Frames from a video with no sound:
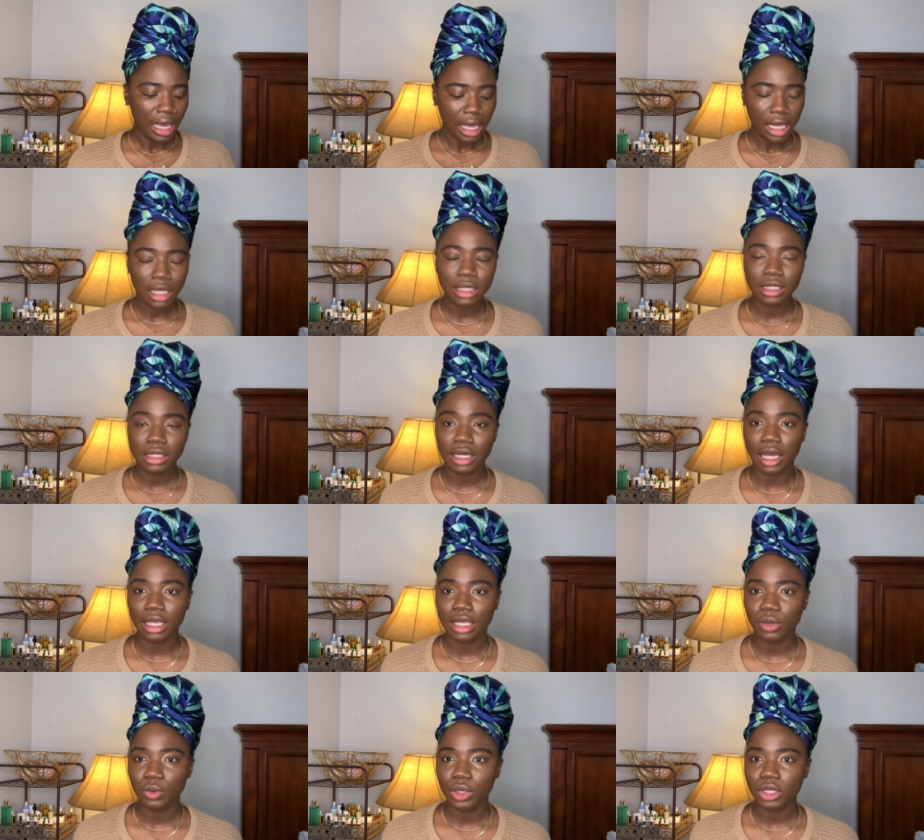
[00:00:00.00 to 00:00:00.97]
It looked like
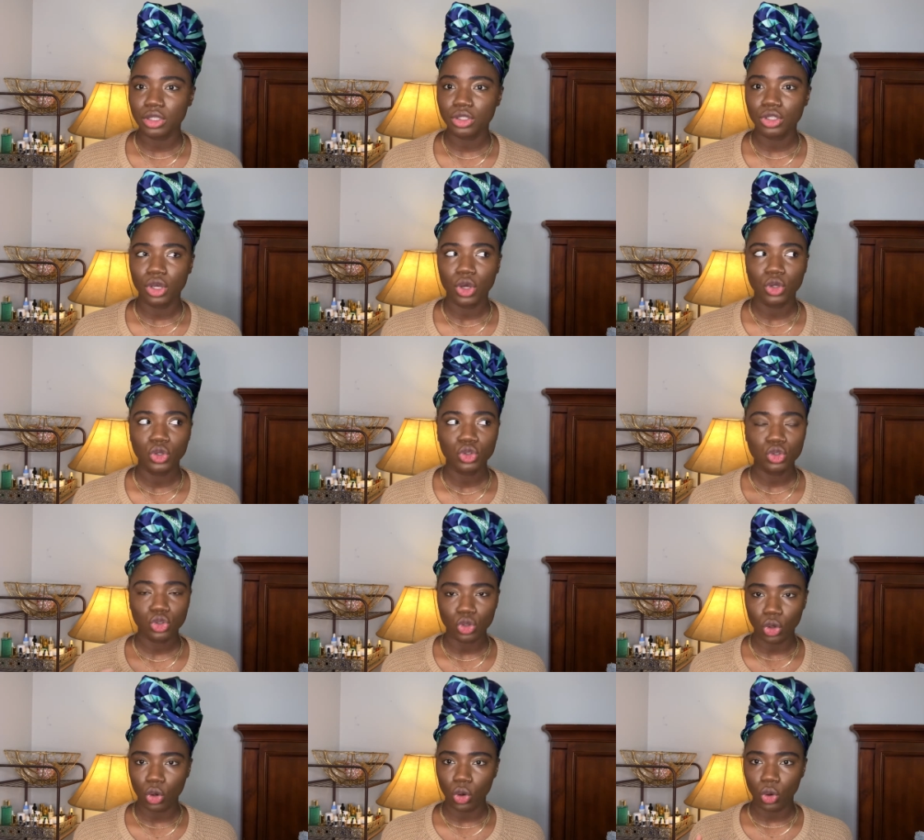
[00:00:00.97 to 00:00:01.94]
it was
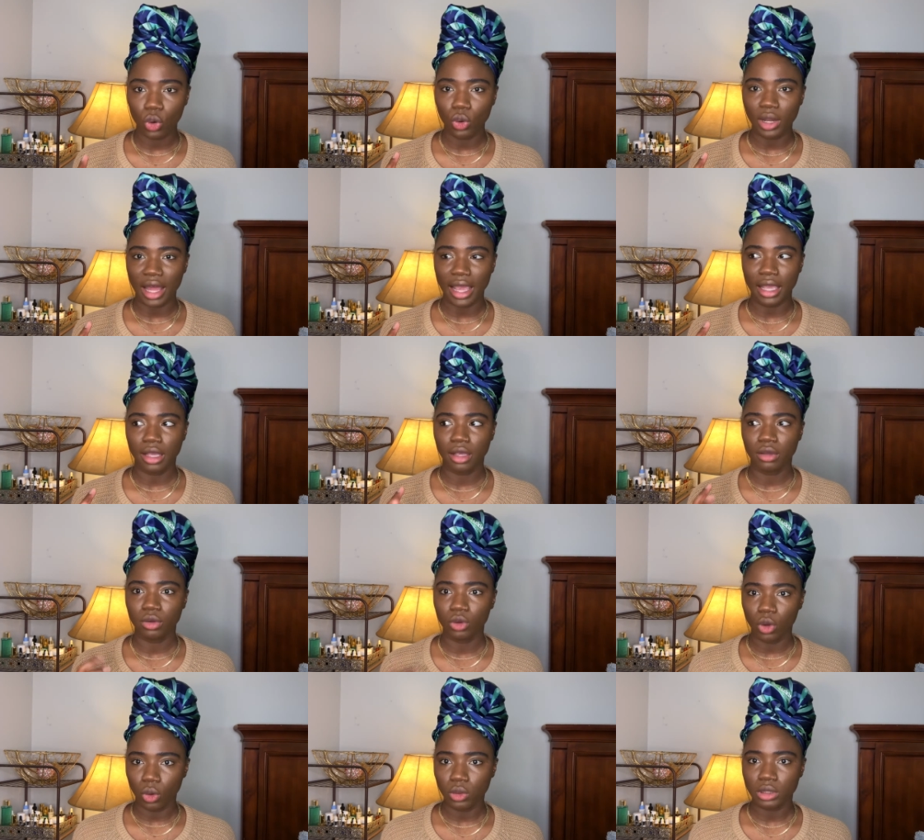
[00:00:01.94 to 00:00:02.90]
so like
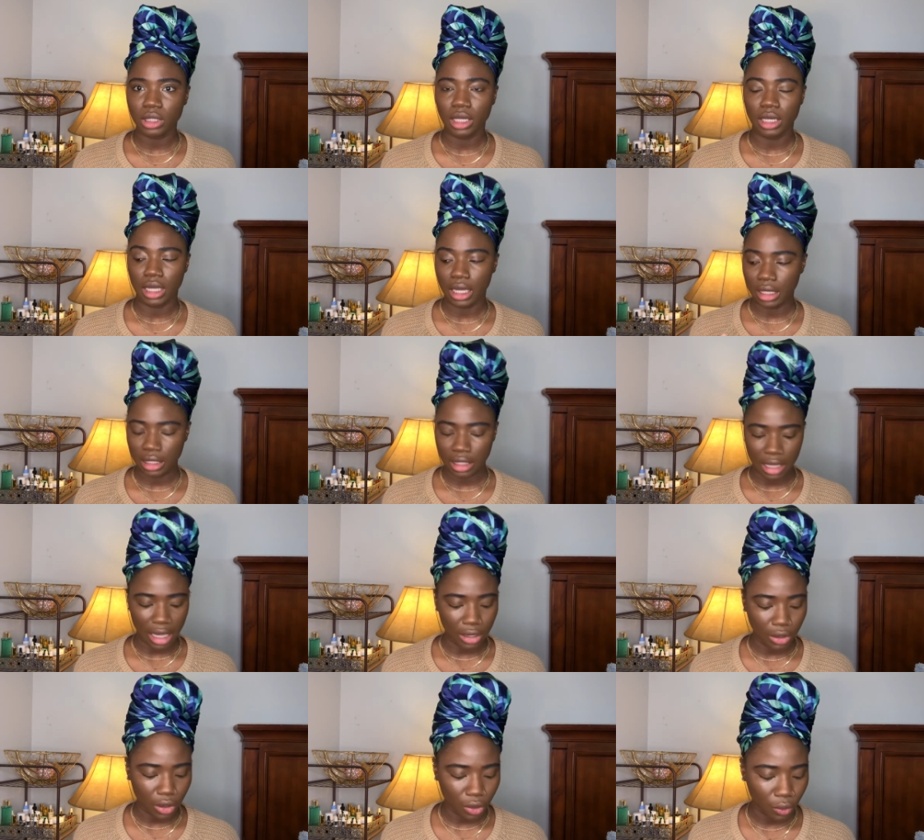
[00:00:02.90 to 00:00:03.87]
golden and
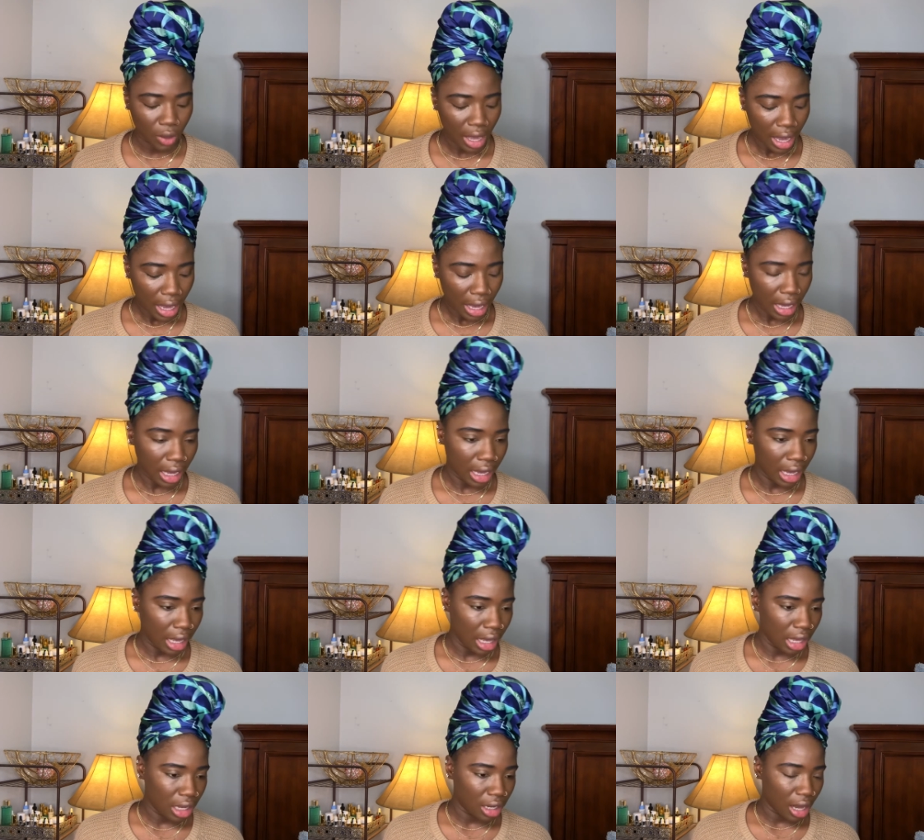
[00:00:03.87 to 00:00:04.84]
yellow,
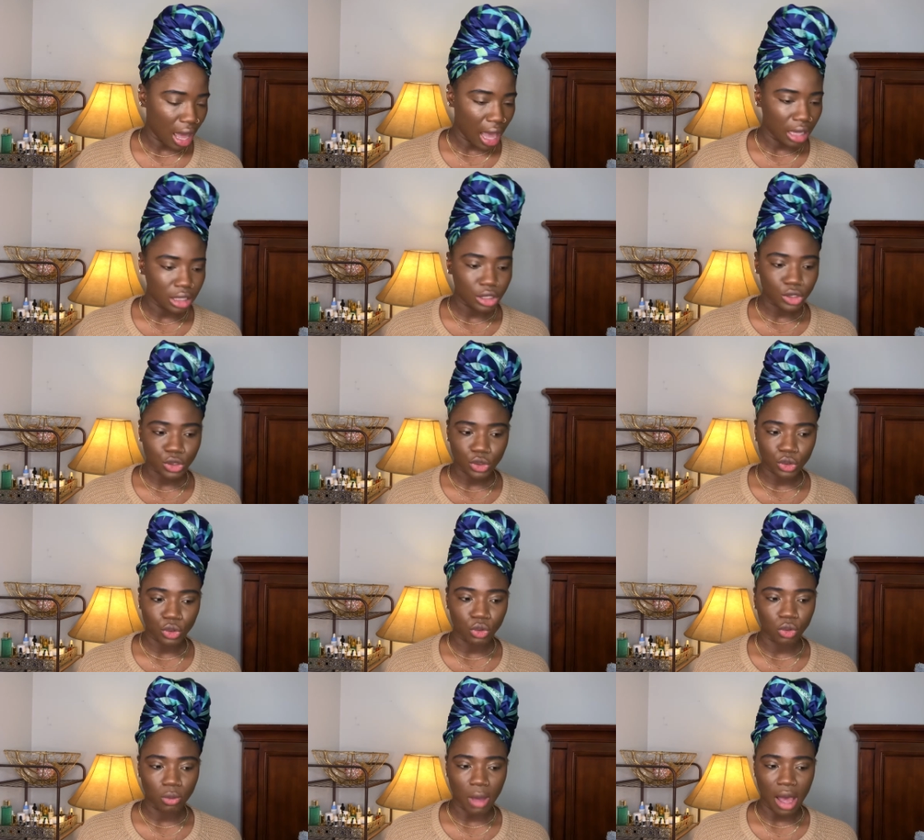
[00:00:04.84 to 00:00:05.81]
and I
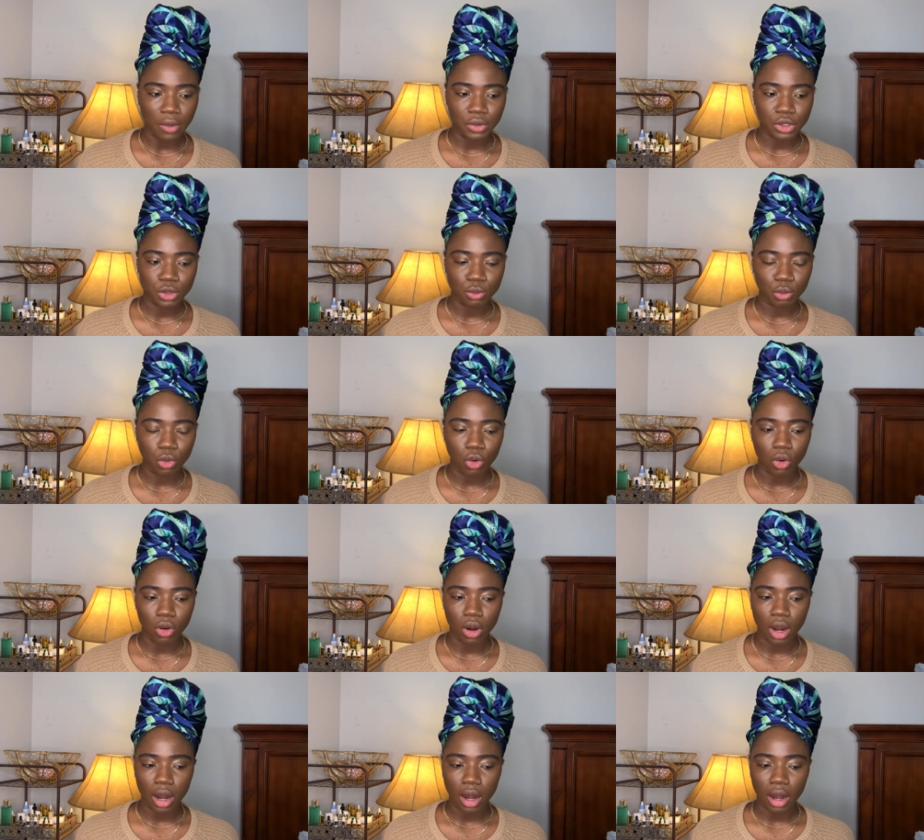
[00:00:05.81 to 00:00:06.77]
assume I was
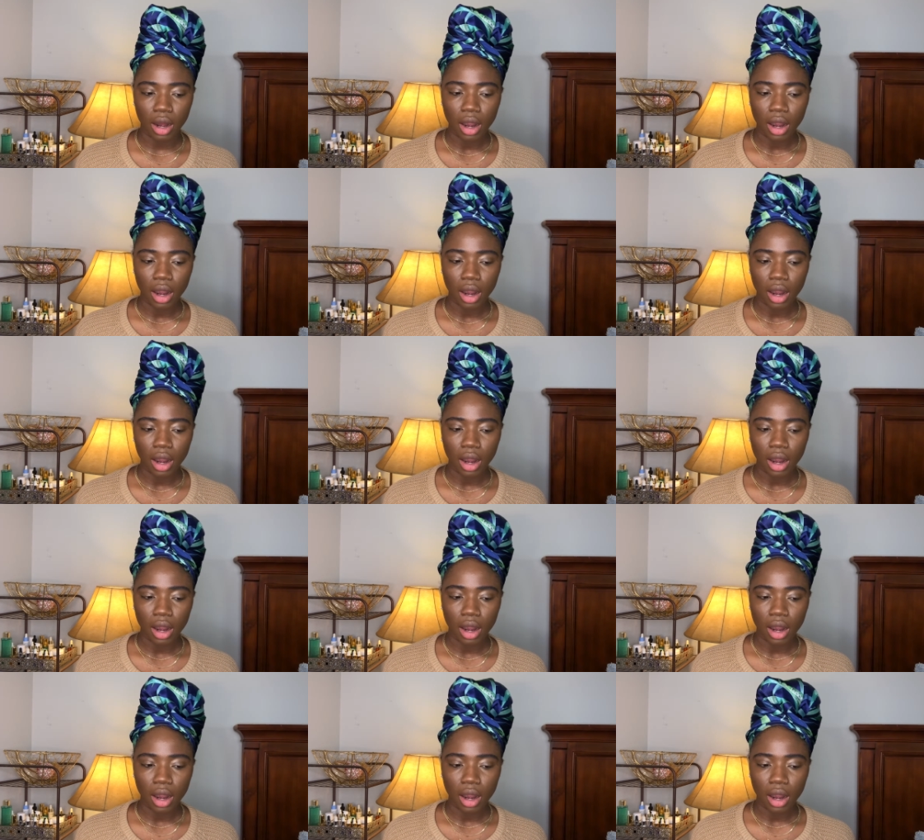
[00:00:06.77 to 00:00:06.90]
more